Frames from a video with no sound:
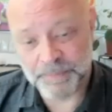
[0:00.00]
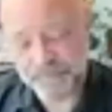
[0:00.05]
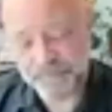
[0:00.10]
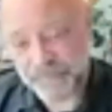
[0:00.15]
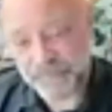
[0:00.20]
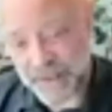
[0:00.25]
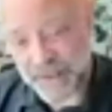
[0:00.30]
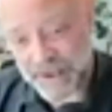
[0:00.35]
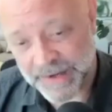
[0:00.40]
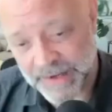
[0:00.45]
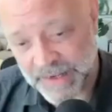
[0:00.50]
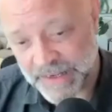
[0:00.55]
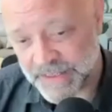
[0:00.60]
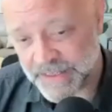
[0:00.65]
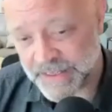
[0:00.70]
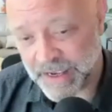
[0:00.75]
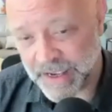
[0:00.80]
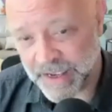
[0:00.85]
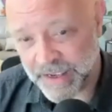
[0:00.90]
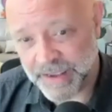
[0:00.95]
That's it. And yep, it's
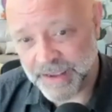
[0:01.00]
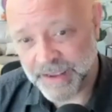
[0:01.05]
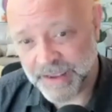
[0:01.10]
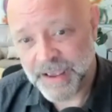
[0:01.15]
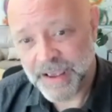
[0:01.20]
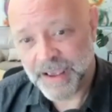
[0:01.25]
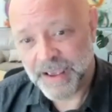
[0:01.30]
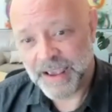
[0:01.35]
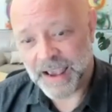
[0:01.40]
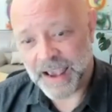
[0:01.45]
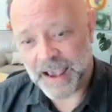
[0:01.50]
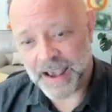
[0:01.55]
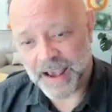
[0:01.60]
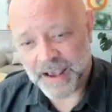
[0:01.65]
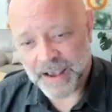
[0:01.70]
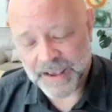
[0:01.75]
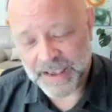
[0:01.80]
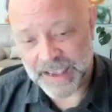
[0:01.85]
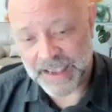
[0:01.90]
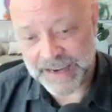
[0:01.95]
yep. a,
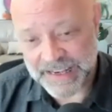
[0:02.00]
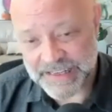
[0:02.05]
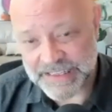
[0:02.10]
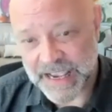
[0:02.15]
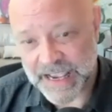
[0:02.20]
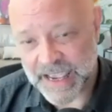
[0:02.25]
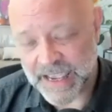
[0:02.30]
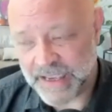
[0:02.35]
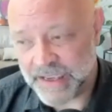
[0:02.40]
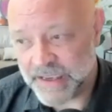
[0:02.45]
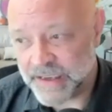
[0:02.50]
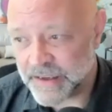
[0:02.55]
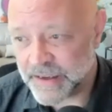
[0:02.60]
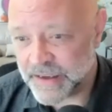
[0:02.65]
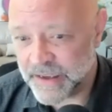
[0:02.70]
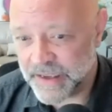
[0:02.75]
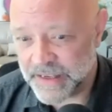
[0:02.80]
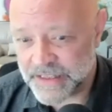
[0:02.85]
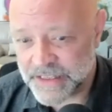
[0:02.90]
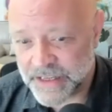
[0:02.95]
uh, it is a,
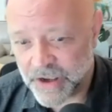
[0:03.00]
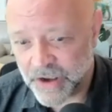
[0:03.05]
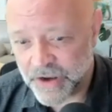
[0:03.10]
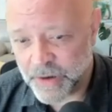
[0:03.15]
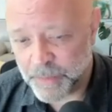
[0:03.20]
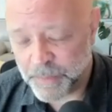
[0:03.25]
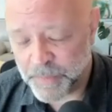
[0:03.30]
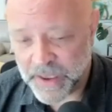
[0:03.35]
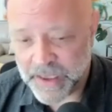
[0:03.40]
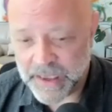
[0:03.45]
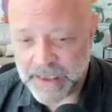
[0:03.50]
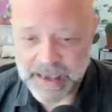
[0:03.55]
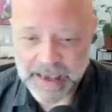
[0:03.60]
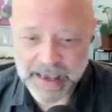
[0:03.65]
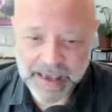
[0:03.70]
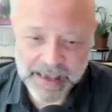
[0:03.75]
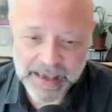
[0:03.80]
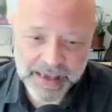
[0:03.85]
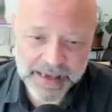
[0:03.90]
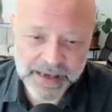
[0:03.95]
it's going to be
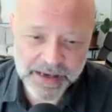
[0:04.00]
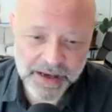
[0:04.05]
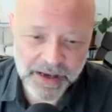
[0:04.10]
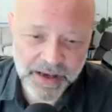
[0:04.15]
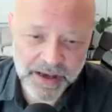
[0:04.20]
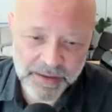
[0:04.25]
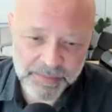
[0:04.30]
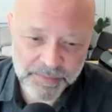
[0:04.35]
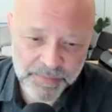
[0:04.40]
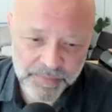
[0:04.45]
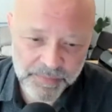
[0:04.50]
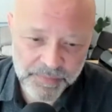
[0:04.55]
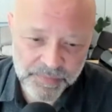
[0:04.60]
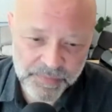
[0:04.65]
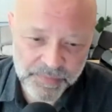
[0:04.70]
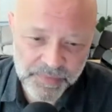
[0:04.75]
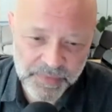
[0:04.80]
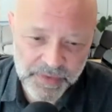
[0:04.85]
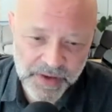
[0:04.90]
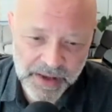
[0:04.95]
a, um,
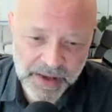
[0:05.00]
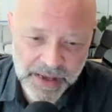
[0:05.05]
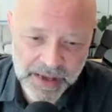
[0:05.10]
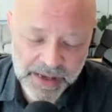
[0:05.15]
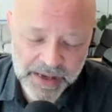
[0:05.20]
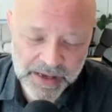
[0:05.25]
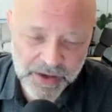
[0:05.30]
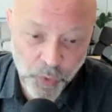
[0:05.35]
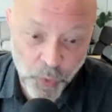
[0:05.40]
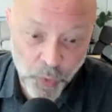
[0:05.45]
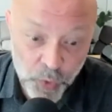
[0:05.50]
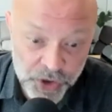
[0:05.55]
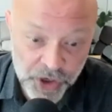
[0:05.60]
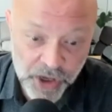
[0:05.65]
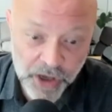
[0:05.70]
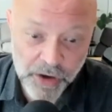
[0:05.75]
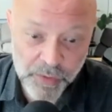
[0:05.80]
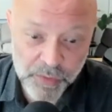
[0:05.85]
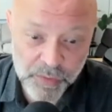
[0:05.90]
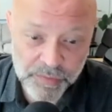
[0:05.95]
a
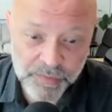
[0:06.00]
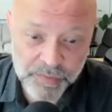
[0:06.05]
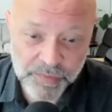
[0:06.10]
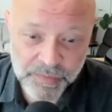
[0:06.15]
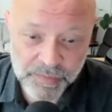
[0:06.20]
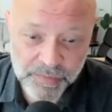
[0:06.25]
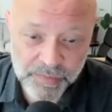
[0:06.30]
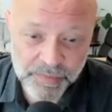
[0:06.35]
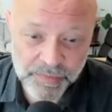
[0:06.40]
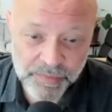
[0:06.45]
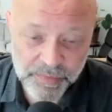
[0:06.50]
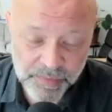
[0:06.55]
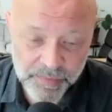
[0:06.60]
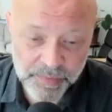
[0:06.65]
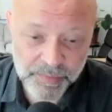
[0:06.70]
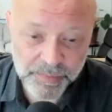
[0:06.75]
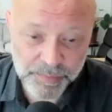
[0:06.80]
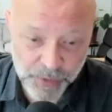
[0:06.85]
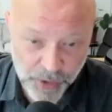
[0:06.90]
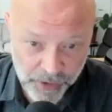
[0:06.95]
audio
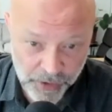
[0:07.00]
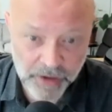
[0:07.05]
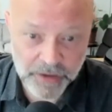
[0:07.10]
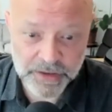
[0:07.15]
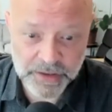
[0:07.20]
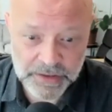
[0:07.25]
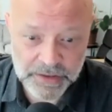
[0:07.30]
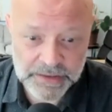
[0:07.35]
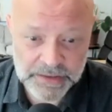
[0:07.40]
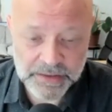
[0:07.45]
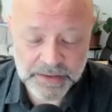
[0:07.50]
product.